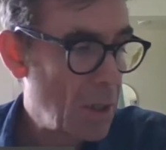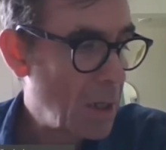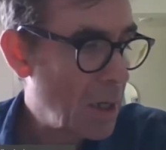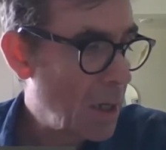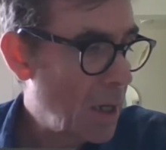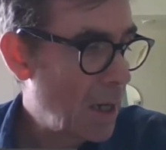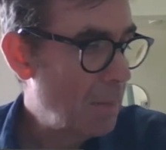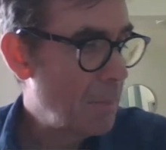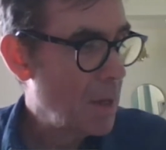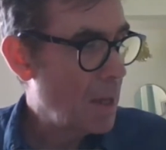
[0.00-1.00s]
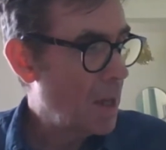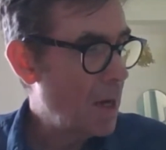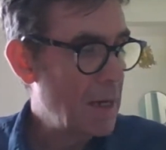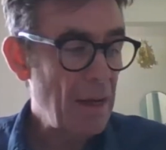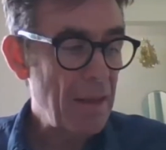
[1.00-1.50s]
and
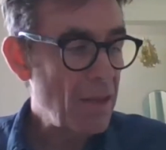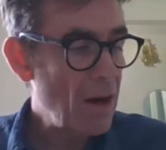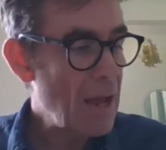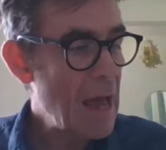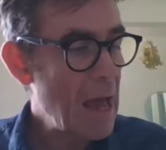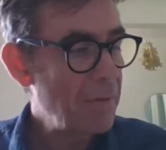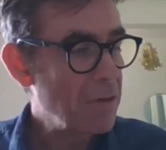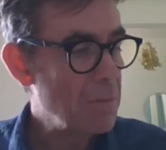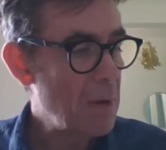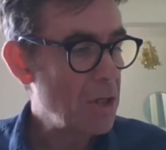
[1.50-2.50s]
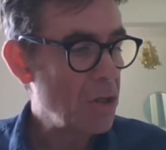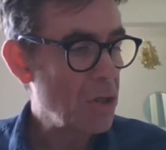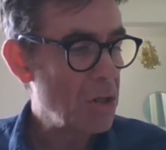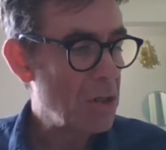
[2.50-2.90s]
anything that I haven't mentioned.